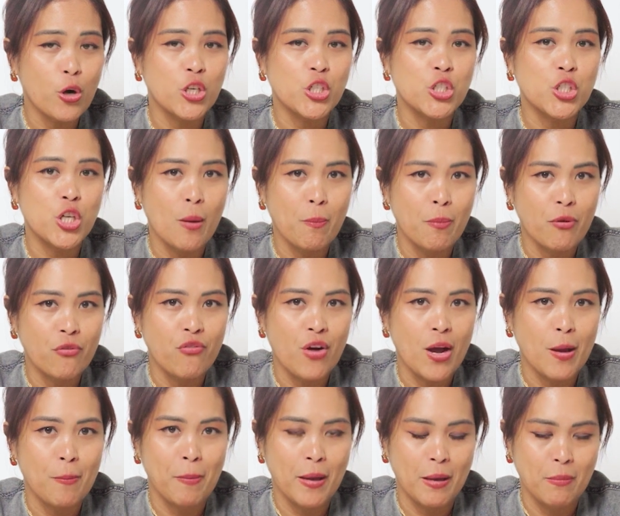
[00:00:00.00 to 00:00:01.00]
or
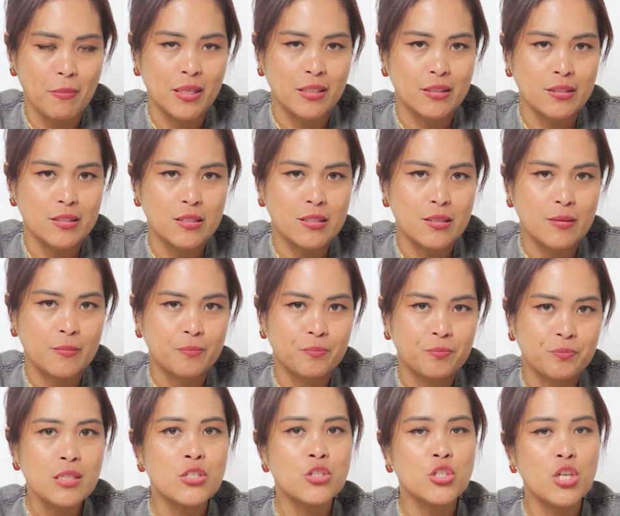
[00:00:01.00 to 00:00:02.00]
Shopify payments.
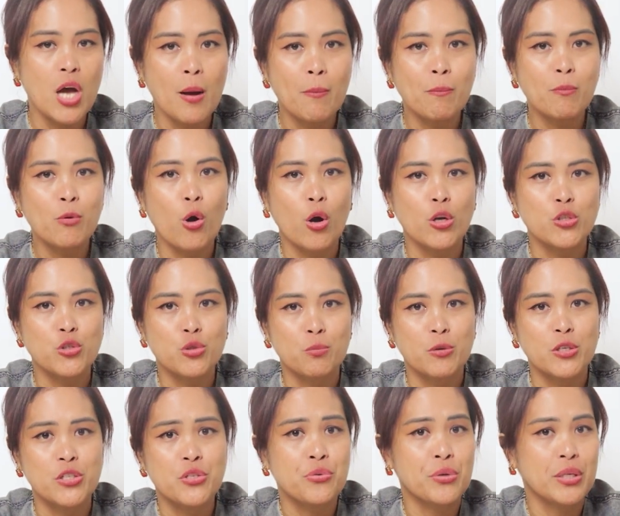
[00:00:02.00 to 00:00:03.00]
Some
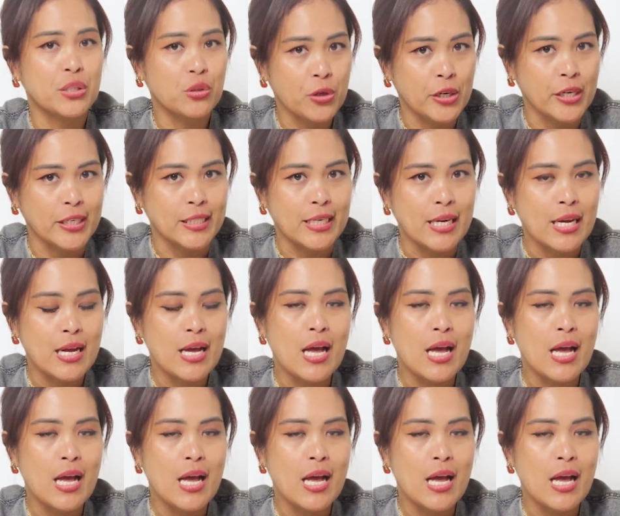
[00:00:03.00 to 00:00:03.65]
customers return.